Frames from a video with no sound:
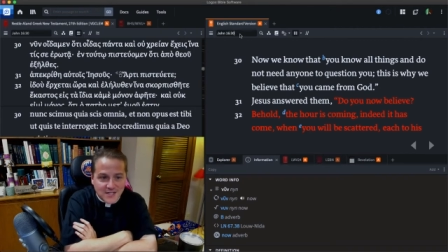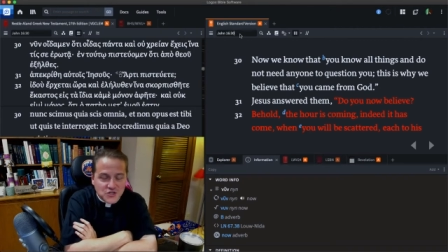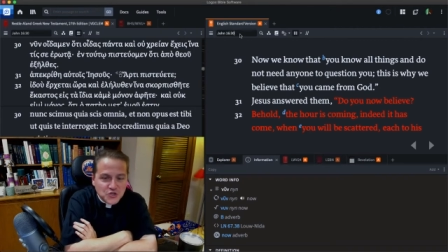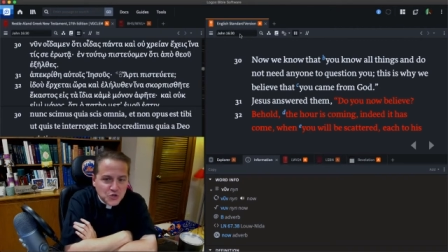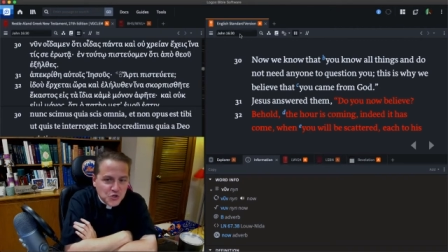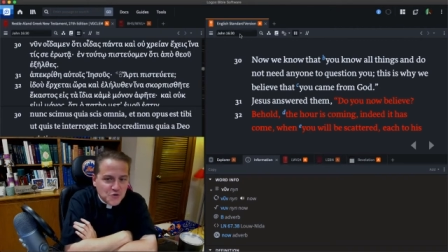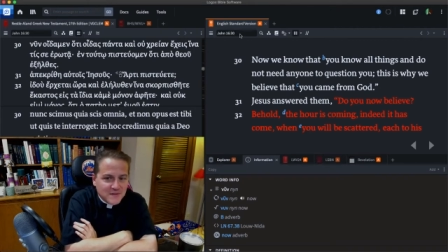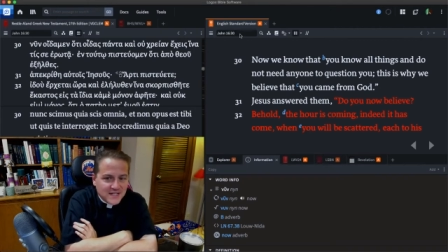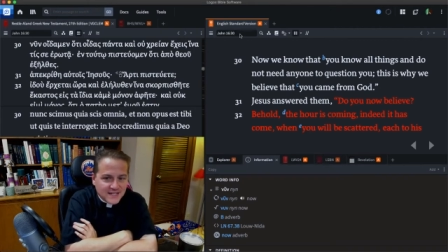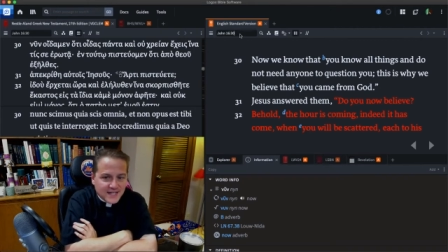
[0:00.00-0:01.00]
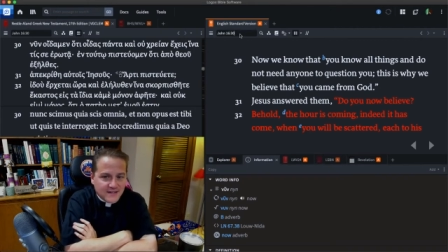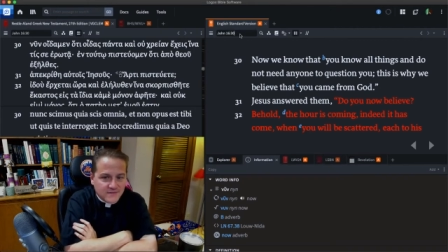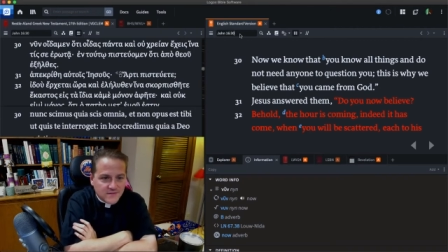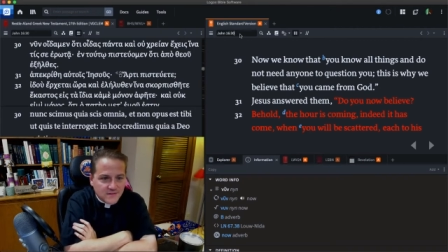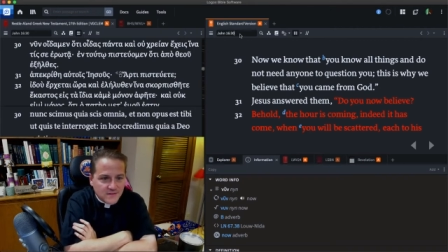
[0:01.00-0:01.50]
Do you believe?
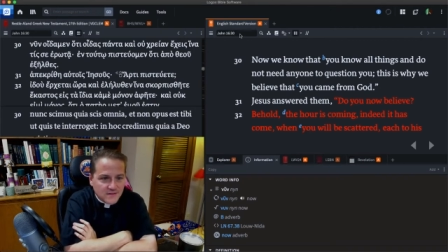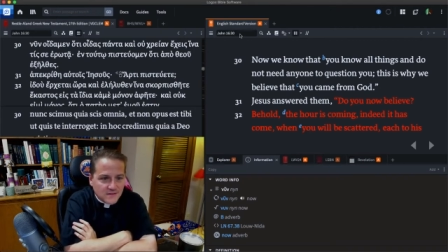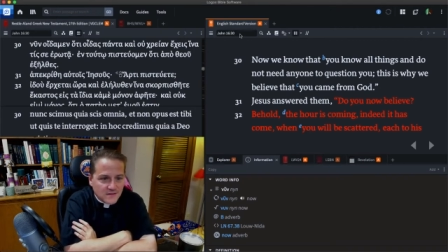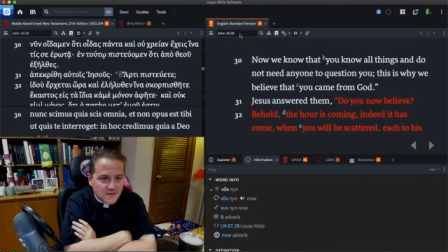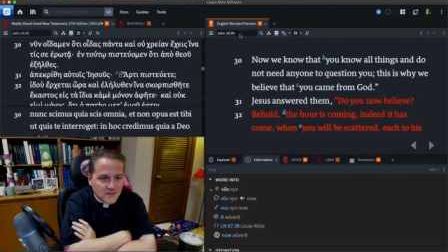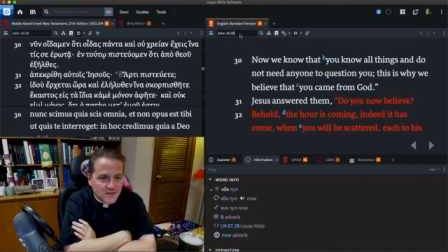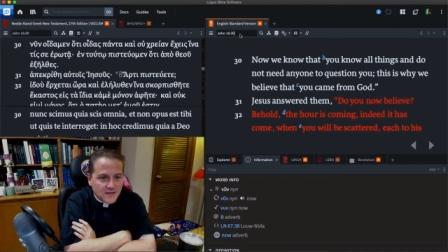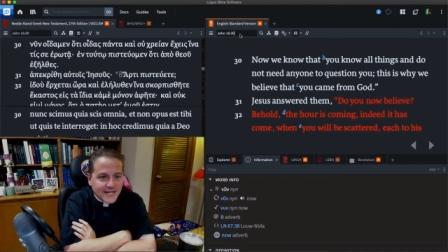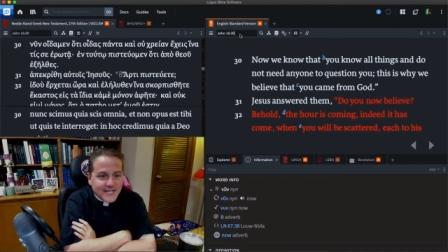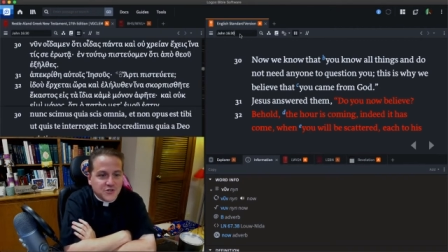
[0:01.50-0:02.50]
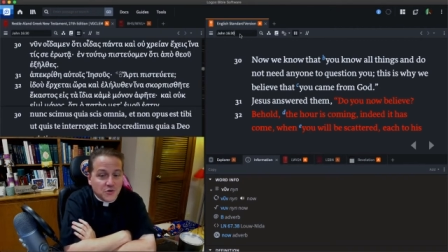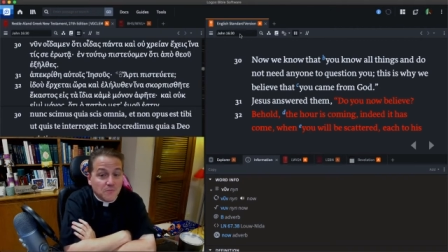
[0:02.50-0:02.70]
I do.